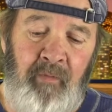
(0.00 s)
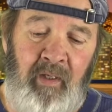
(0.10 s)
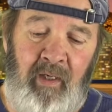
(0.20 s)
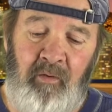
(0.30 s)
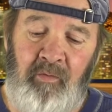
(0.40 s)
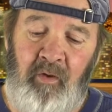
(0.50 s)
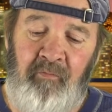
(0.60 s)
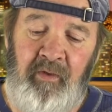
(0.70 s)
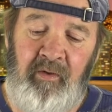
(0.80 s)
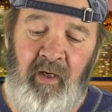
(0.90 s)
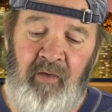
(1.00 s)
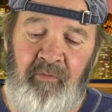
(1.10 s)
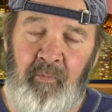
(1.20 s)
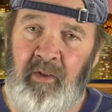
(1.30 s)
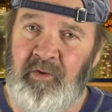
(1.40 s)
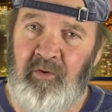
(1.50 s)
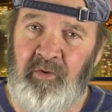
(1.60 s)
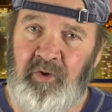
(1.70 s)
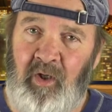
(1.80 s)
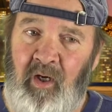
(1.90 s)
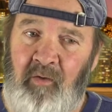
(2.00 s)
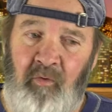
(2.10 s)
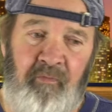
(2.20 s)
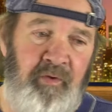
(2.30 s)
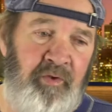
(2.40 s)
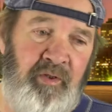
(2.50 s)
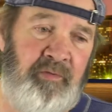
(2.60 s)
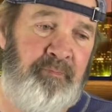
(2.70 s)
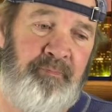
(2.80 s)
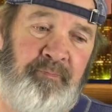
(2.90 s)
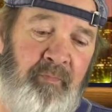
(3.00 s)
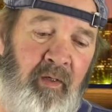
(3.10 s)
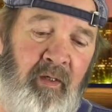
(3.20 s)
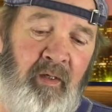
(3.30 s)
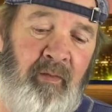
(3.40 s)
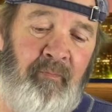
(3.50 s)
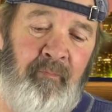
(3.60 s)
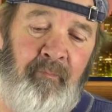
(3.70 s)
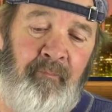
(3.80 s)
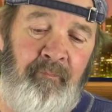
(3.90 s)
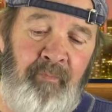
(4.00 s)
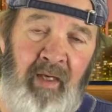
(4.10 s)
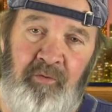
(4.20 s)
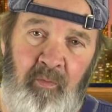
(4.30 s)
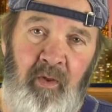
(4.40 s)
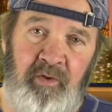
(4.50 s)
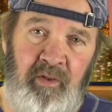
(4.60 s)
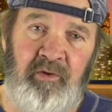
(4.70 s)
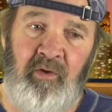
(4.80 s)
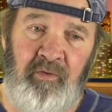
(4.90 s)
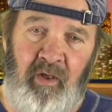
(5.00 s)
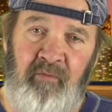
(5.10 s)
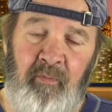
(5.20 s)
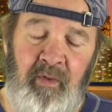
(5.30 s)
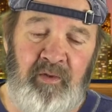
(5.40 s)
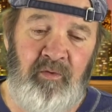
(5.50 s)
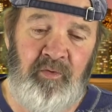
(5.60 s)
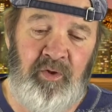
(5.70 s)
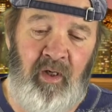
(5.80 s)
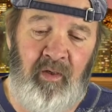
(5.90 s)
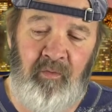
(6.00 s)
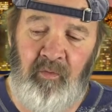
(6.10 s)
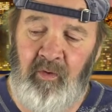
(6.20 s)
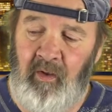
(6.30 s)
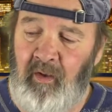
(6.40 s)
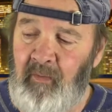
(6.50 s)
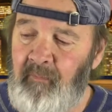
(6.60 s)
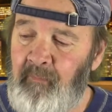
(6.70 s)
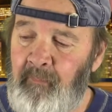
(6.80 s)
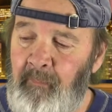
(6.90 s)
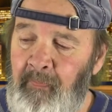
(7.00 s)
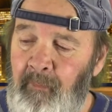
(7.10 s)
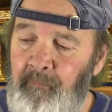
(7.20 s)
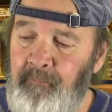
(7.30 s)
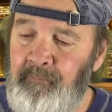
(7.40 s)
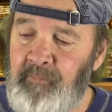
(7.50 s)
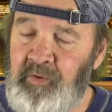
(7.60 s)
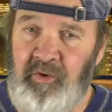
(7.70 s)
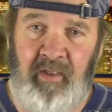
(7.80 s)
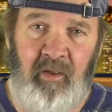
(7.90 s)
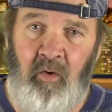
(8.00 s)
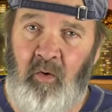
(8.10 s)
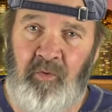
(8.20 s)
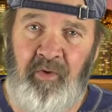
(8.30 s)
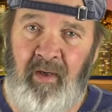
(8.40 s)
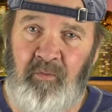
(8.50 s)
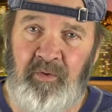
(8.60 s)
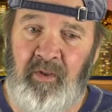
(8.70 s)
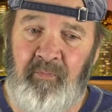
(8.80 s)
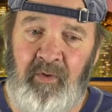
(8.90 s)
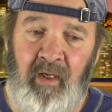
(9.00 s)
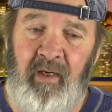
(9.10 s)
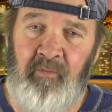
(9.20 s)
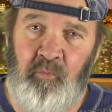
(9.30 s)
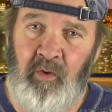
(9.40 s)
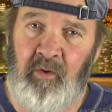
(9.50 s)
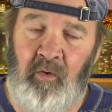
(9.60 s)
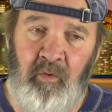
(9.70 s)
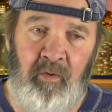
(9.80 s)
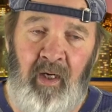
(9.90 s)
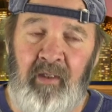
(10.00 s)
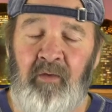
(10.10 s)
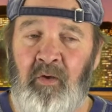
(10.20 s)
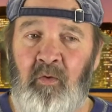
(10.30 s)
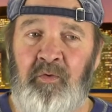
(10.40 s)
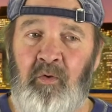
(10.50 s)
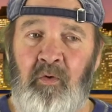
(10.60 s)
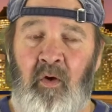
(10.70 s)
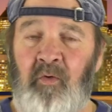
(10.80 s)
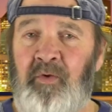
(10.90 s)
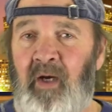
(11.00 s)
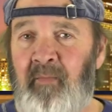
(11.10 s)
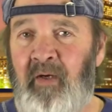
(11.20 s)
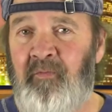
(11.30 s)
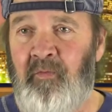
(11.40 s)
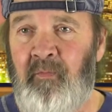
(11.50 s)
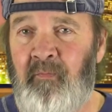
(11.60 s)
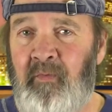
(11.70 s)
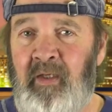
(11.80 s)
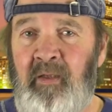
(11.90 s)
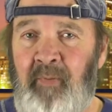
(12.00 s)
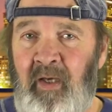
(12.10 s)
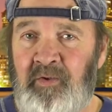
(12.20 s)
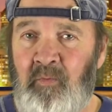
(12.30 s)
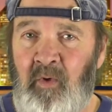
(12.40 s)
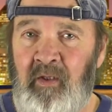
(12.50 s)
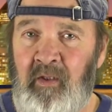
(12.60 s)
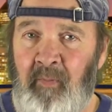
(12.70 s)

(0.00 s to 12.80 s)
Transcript: And I don't know if he died from insulin shock or if he just had too much insulin, died from insulin shock, or he just had a heart attack or something. I haven't really heard. I didn't know till a long time after that he'd passed away.